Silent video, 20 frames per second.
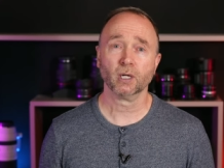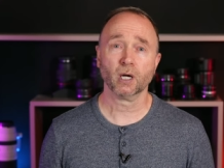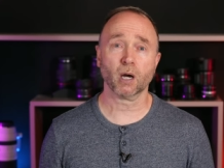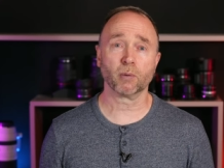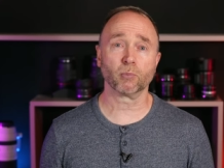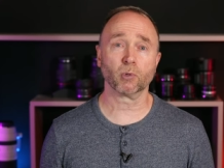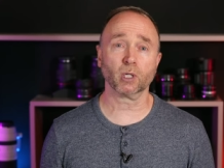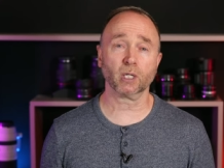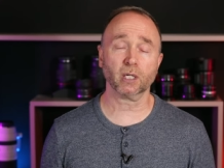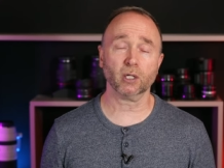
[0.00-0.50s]

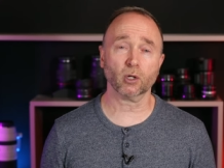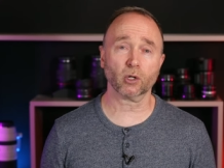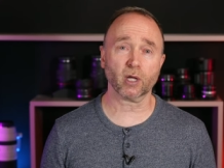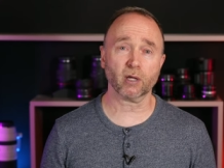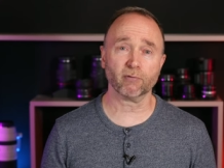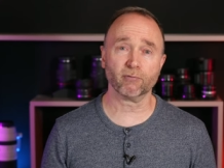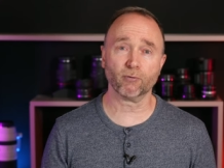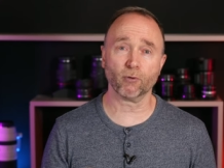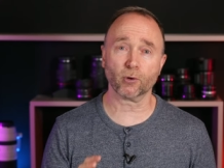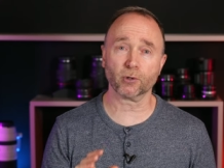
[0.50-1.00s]
I'm really
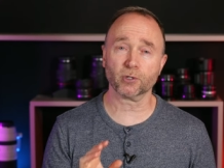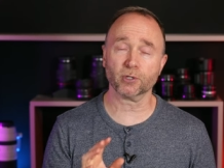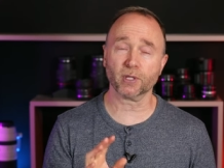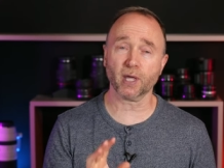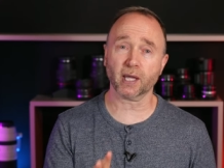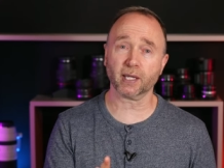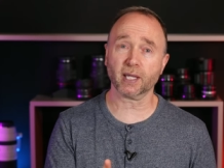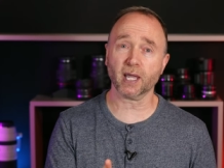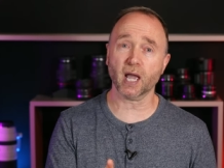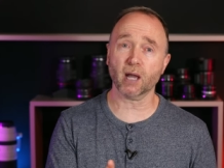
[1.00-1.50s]
looking forward to
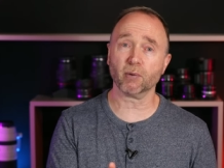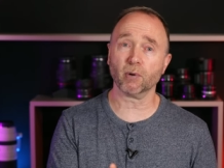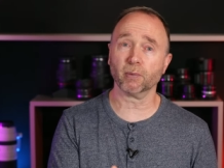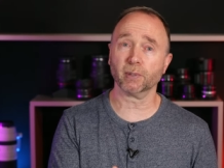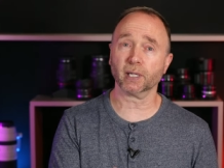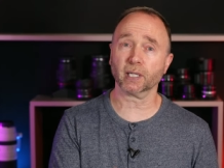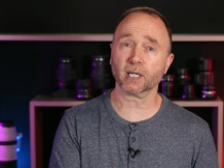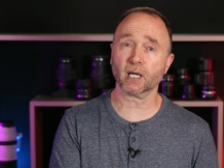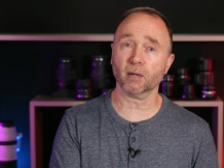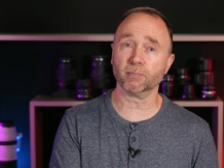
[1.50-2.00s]
that camera
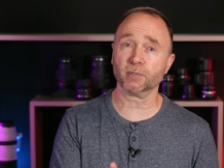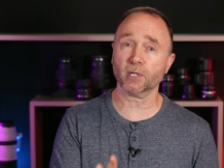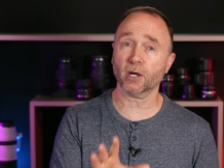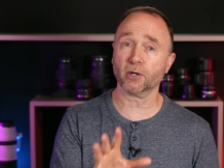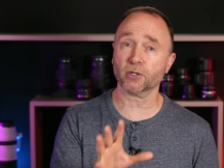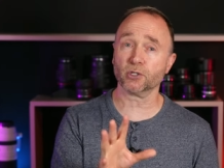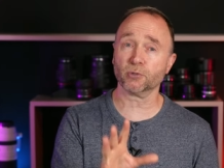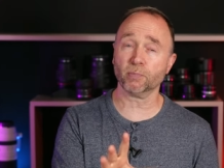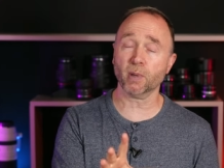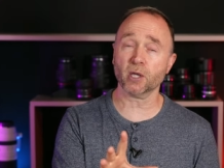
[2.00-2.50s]
when it comes out,
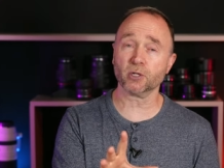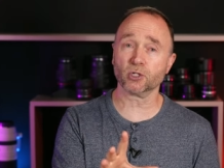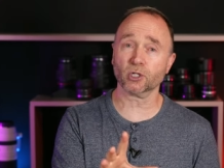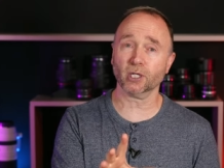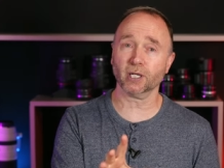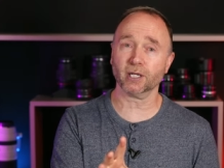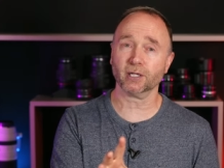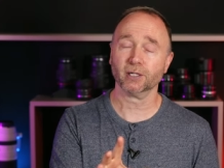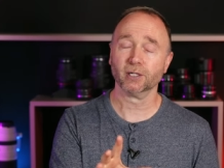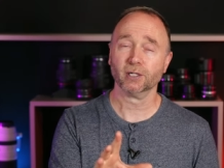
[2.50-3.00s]

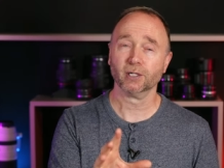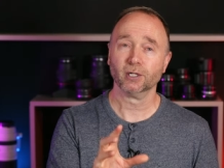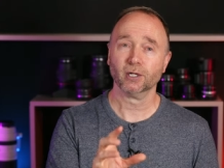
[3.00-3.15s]
especially